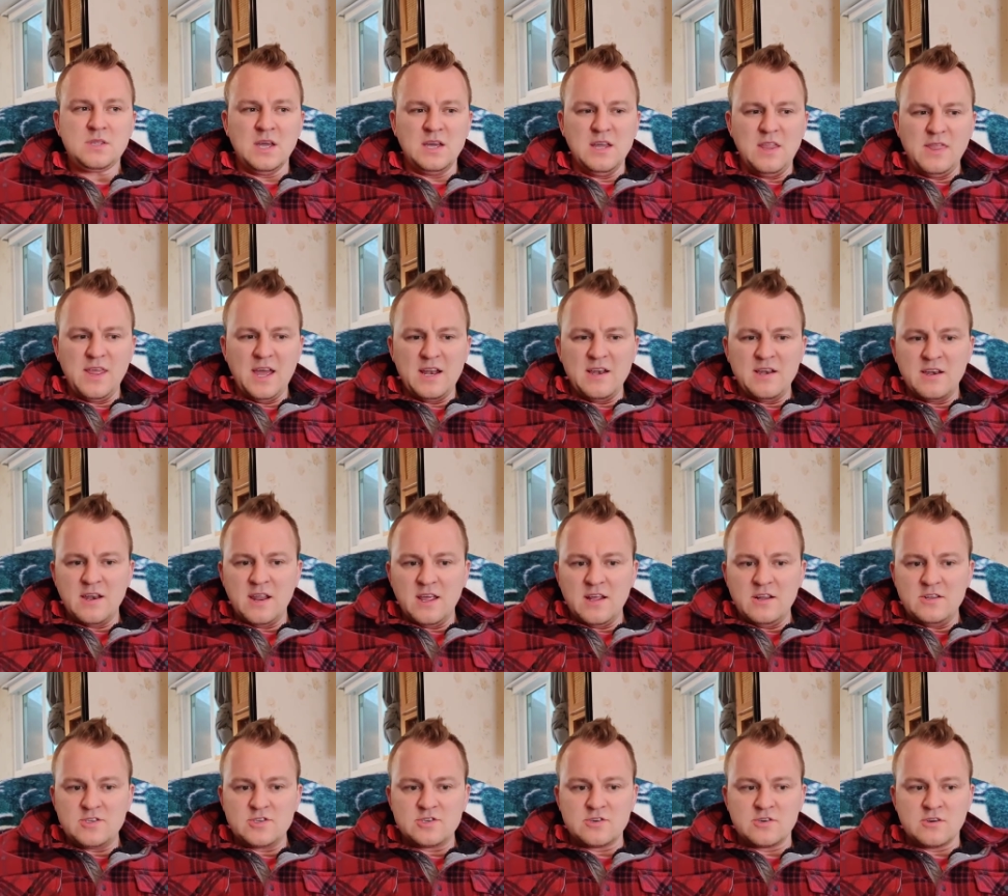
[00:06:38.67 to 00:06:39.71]
And that
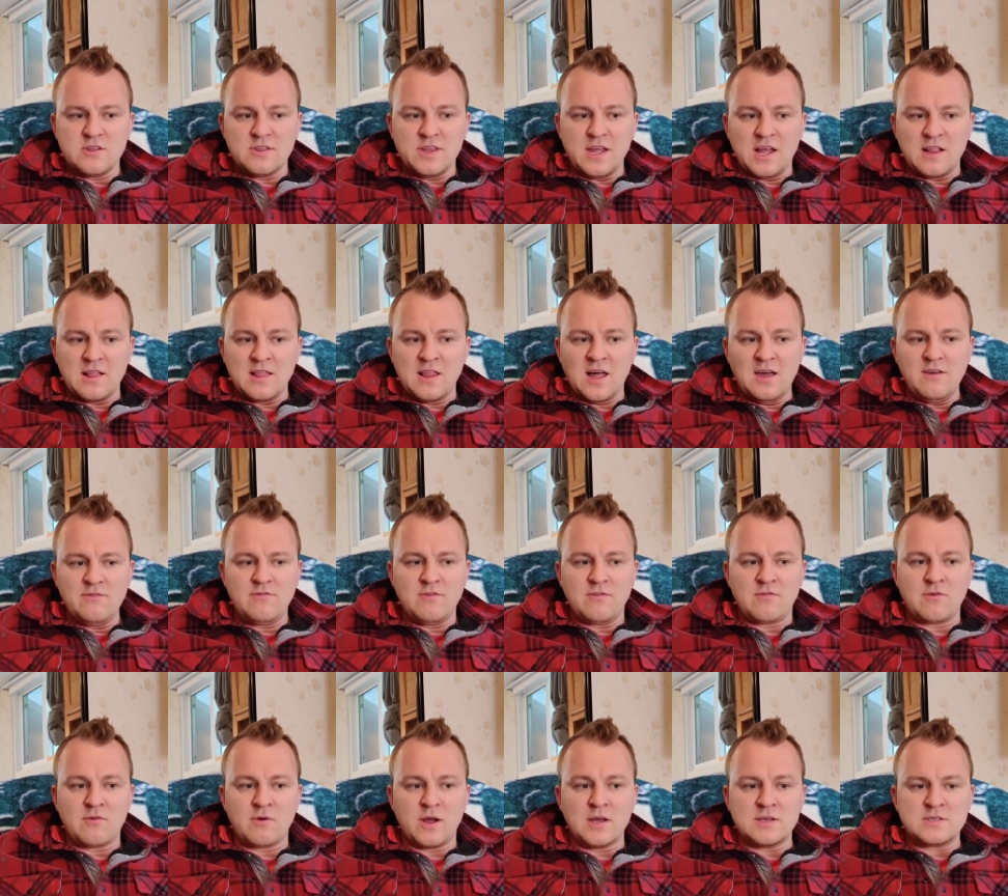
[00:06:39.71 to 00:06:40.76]
nature and that life
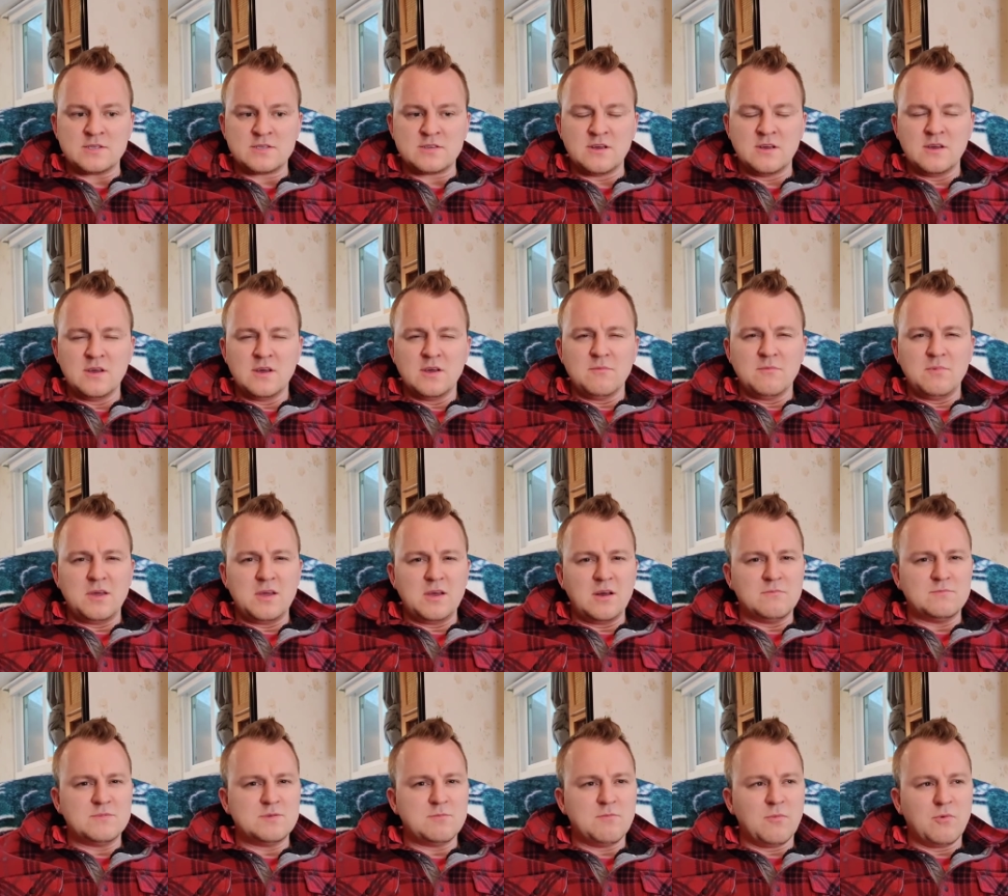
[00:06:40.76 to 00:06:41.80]
of Christ
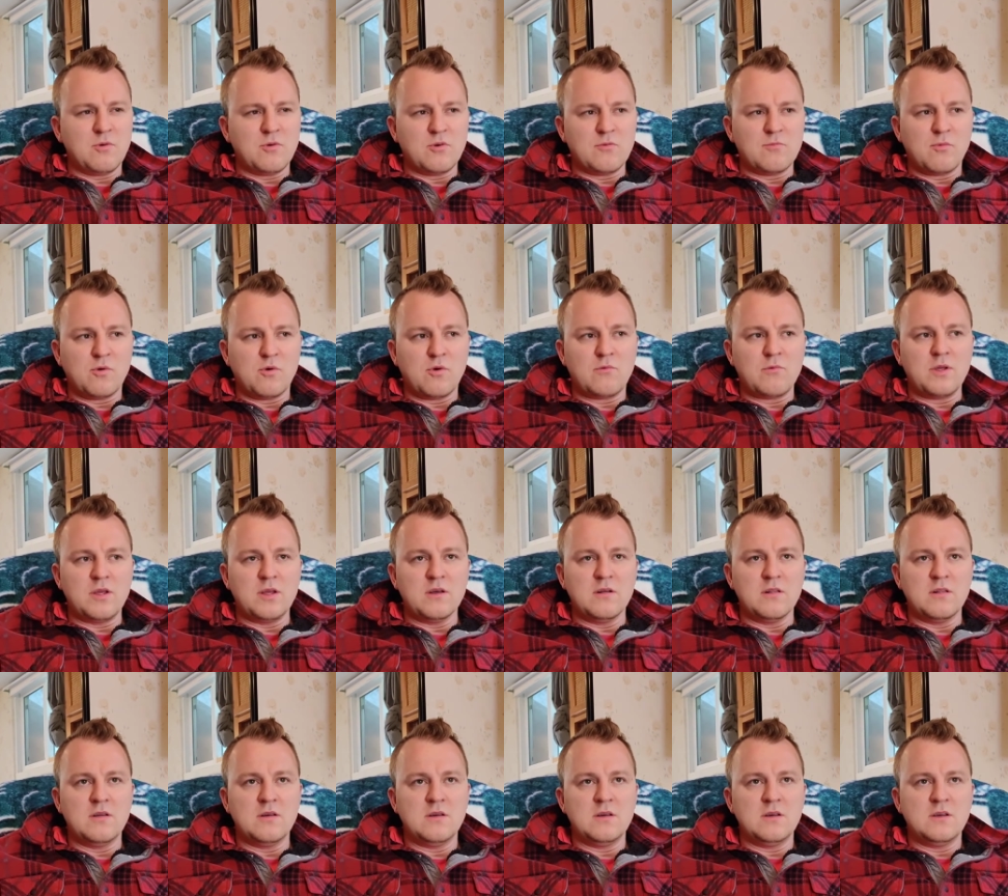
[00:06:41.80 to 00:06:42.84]
becomes more and more real.